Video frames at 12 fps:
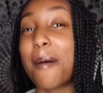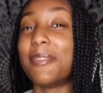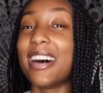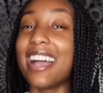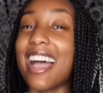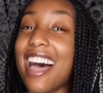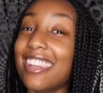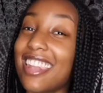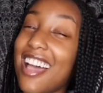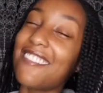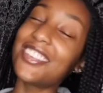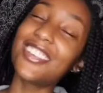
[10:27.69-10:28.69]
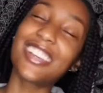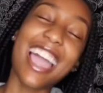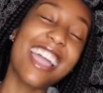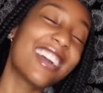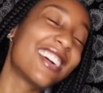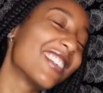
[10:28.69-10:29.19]
But I love you,
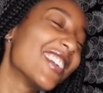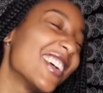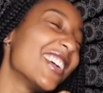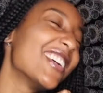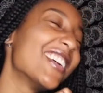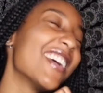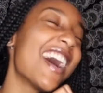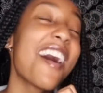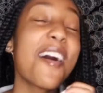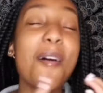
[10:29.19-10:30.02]
K Crew.